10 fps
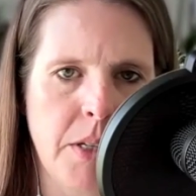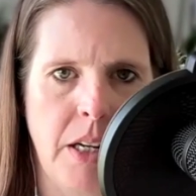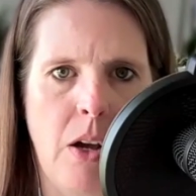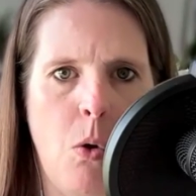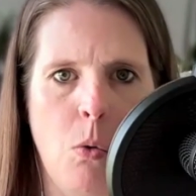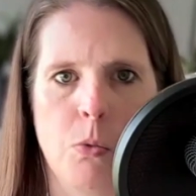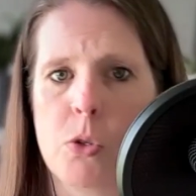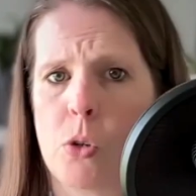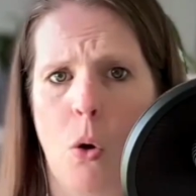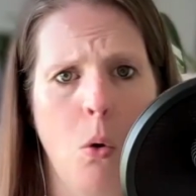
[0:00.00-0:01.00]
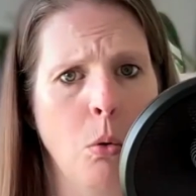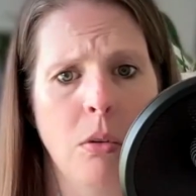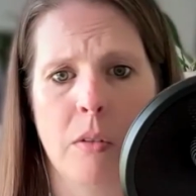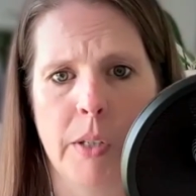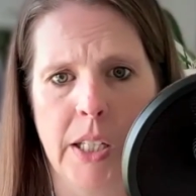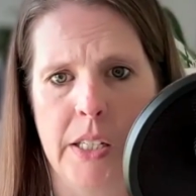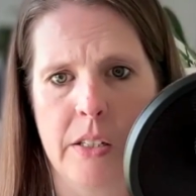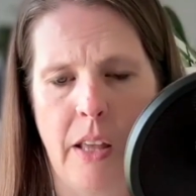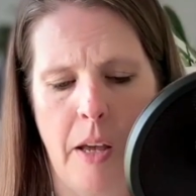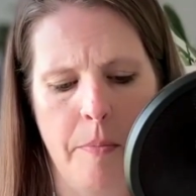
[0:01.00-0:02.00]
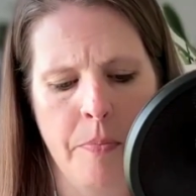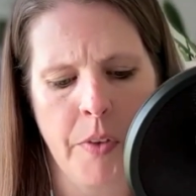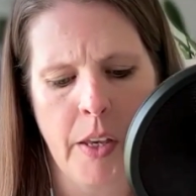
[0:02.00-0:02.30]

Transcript: And I totally relate to that.